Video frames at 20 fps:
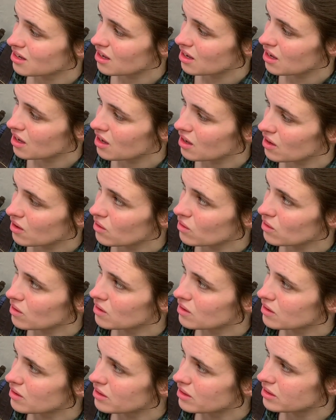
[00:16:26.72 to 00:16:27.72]
Uh-oh.
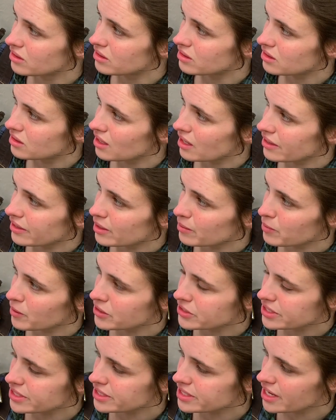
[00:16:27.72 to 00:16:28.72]
That little
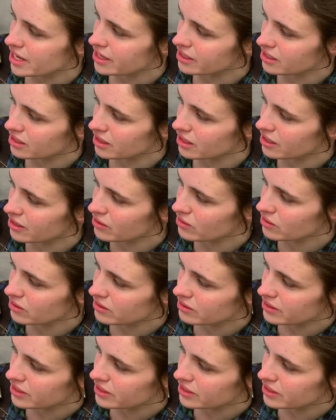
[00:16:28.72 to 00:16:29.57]
person saying hello,